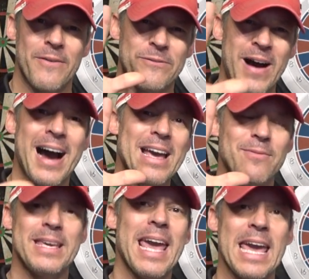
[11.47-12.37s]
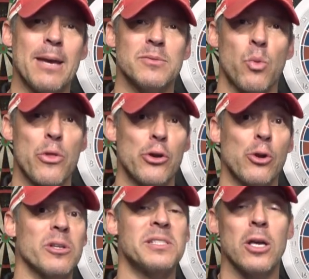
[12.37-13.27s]
Five games, whether
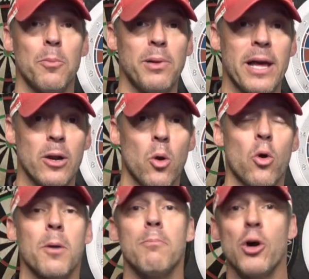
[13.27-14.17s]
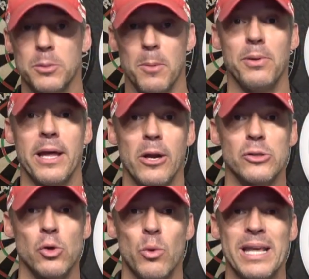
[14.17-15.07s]
you're a single player or multiple players
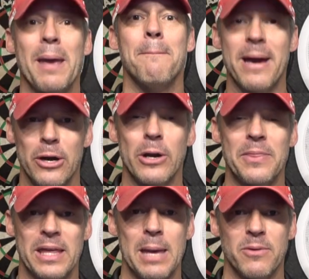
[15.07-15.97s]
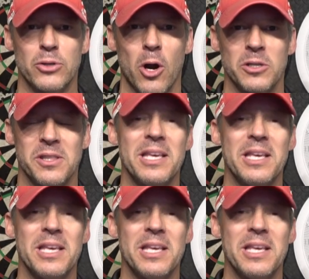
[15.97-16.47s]
who want to get better at the game of darts,